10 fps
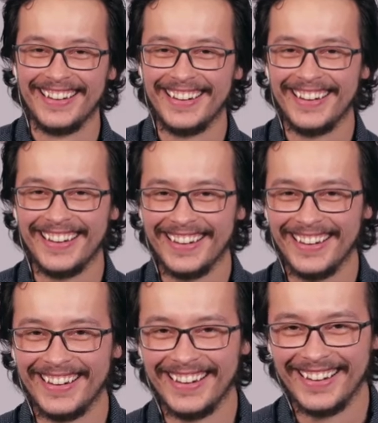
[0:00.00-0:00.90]
to know when they
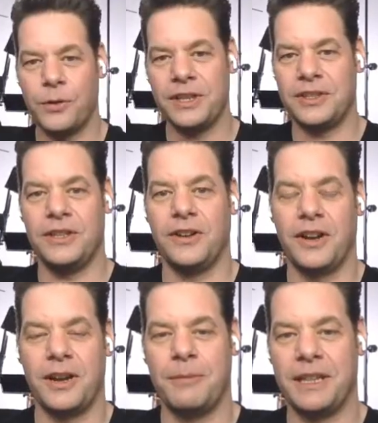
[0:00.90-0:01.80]
ask you a question, you're
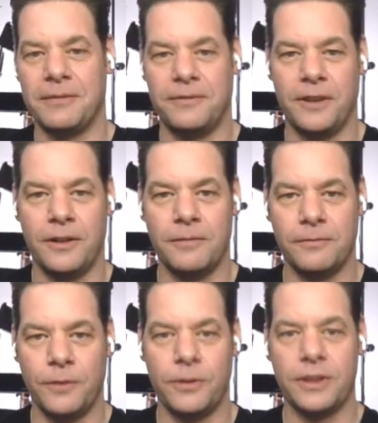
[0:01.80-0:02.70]
not going to make them feel
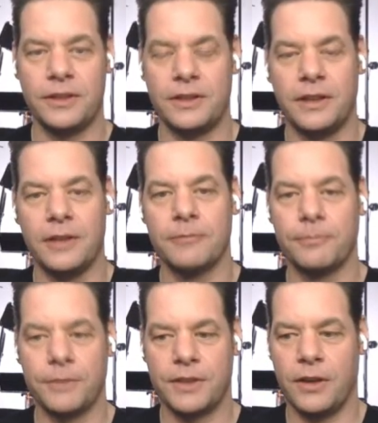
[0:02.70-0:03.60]
foolish,
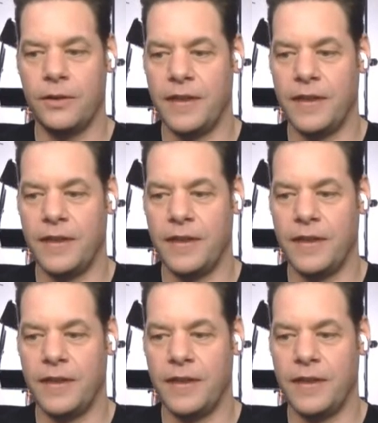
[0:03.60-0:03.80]
So